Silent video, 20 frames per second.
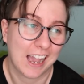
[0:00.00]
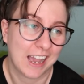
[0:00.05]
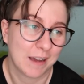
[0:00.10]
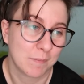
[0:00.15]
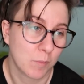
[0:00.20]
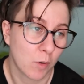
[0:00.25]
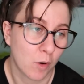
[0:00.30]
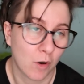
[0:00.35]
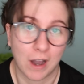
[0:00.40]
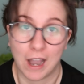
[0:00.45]

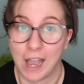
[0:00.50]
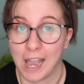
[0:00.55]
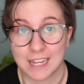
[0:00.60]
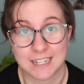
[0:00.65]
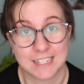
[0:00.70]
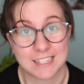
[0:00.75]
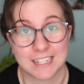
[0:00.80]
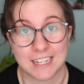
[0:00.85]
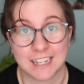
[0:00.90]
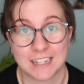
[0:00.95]
more
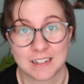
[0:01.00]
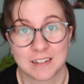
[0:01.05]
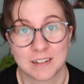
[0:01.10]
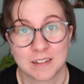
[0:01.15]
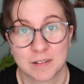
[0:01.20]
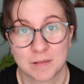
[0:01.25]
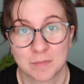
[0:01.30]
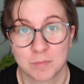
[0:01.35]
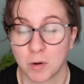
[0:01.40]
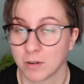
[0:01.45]
heisting,
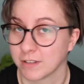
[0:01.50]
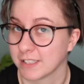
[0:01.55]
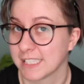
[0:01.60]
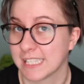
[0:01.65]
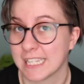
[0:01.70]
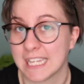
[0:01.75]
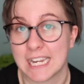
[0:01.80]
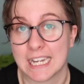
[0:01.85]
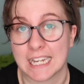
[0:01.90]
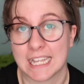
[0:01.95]
more
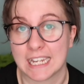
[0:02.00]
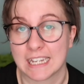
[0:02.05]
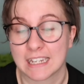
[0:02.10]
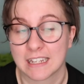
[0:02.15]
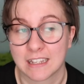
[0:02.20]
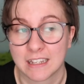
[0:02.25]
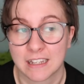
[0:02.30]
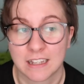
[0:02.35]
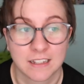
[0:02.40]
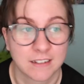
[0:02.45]
stealing,
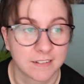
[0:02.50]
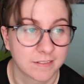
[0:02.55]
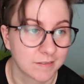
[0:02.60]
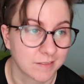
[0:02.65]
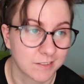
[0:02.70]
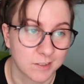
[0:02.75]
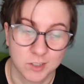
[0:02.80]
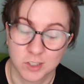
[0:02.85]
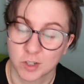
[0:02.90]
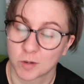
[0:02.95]

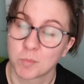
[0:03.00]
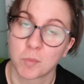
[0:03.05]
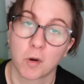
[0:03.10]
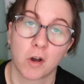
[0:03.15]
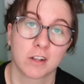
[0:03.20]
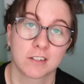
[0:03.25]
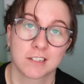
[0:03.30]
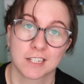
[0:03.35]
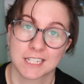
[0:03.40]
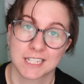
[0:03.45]
some
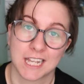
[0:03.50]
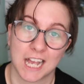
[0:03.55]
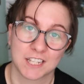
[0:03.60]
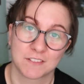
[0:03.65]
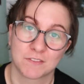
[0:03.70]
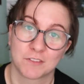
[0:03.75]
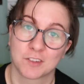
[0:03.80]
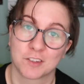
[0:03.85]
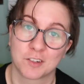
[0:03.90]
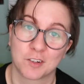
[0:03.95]
more
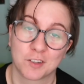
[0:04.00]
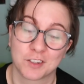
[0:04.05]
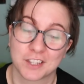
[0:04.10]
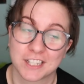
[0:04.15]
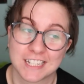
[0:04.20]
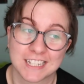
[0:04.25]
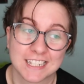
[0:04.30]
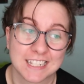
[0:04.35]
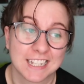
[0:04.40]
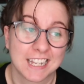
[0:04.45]
successful than
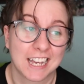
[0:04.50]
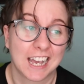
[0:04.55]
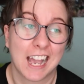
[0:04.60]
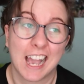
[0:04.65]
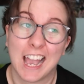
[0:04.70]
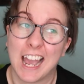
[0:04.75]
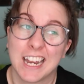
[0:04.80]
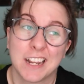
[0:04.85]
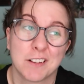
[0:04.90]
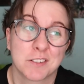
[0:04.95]
others,
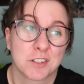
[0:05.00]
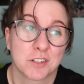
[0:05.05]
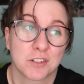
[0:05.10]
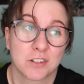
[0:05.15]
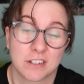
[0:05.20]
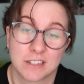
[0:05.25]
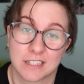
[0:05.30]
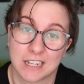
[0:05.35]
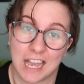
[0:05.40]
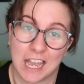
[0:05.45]
and it was a
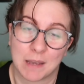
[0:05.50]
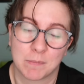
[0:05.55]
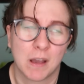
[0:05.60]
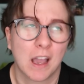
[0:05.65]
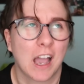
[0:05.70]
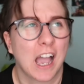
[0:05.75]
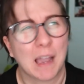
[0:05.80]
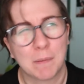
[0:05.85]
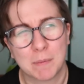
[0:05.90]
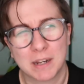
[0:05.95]
good time.
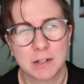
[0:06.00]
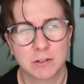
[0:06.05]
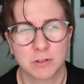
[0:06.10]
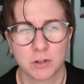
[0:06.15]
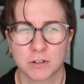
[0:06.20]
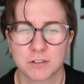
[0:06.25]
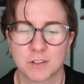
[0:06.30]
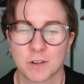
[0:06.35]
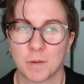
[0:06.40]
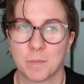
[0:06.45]
I mean, it's
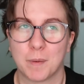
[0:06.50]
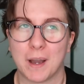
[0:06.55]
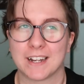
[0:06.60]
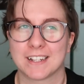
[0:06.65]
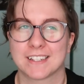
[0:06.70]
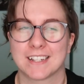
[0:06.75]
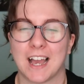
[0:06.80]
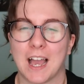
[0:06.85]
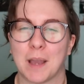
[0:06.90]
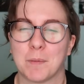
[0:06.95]
also a bad
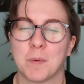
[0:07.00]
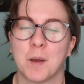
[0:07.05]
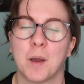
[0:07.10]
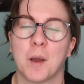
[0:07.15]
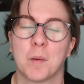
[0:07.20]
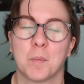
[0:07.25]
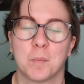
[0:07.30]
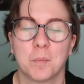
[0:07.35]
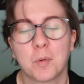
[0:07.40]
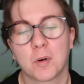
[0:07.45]
time,
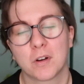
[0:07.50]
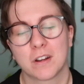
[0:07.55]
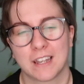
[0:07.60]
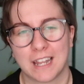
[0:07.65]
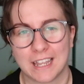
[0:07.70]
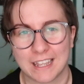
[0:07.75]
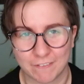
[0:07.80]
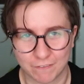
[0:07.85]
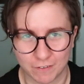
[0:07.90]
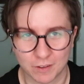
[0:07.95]
but
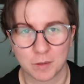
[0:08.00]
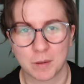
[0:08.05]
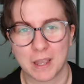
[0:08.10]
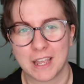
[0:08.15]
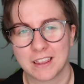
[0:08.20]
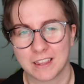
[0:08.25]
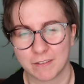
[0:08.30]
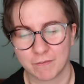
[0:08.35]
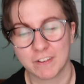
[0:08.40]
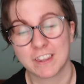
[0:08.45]
like for the
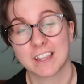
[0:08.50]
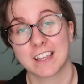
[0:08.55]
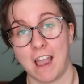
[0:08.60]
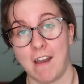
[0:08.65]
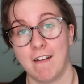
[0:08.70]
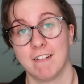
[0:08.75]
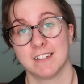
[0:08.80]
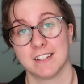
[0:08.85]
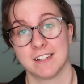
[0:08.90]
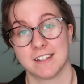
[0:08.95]

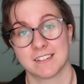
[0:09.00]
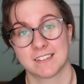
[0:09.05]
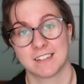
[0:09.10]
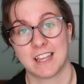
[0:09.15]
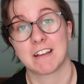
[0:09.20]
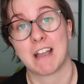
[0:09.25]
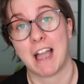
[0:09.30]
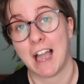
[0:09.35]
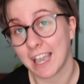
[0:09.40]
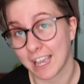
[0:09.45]
characters,
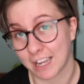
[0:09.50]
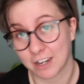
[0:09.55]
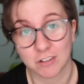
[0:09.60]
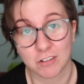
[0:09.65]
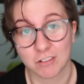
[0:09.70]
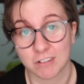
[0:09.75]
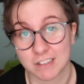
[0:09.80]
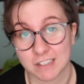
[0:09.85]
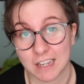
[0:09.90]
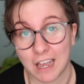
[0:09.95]
like I had a
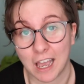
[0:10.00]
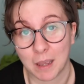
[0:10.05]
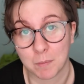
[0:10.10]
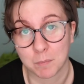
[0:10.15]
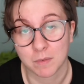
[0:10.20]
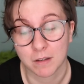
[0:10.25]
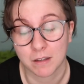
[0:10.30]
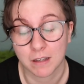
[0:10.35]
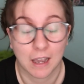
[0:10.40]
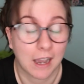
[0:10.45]
good time
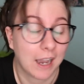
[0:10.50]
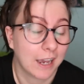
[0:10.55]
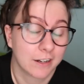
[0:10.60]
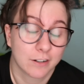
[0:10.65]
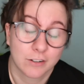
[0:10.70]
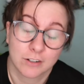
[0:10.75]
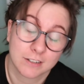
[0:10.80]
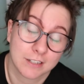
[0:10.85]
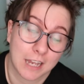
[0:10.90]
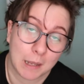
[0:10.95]

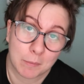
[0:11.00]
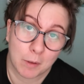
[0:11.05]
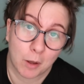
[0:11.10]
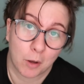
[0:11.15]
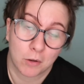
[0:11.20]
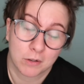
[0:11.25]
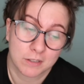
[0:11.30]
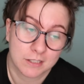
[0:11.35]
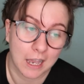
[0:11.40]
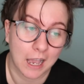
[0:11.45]
the
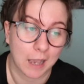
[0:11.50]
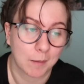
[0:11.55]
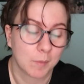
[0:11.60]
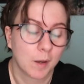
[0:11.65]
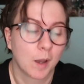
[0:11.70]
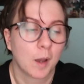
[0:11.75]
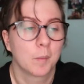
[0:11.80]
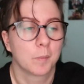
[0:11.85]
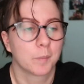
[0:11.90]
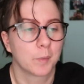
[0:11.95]
whole time,
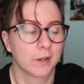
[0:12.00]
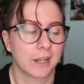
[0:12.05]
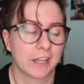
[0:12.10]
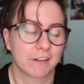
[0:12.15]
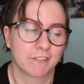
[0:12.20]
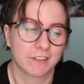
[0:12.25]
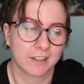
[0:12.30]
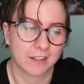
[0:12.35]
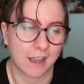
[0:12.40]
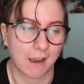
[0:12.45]
but like
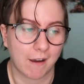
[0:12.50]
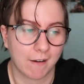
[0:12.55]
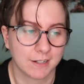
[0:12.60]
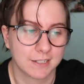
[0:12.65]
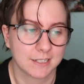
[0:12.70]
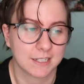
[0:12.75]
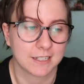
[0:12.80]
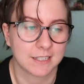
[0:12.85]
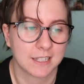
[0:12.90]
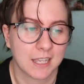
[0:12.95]
for the
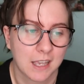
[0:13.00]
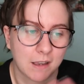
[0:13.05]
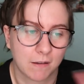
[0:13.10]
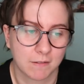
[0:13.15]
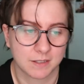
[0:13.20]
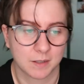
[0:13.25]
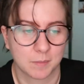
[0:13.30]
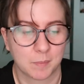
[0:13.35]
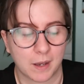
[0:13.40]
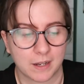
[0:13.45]
characters it
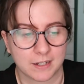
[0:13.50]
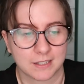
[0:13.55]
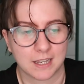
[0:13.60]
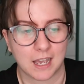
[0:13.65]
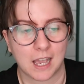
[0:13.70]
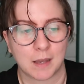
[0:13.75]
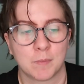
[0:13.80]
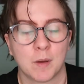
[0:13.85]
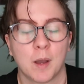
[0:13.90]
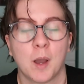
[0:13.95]
was a bad
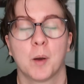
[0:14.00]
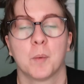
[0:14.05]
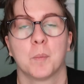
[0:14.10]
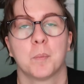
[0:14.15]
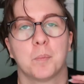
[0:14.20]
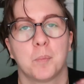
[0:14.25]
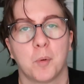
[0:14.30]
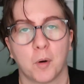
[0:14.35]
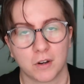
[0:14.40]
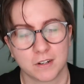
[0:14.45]
time.
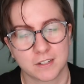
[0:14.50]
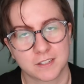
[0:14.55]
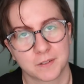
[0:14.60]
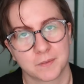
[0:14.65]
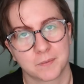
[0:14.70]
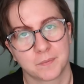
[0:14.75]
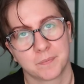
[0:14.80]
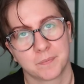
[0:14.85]
But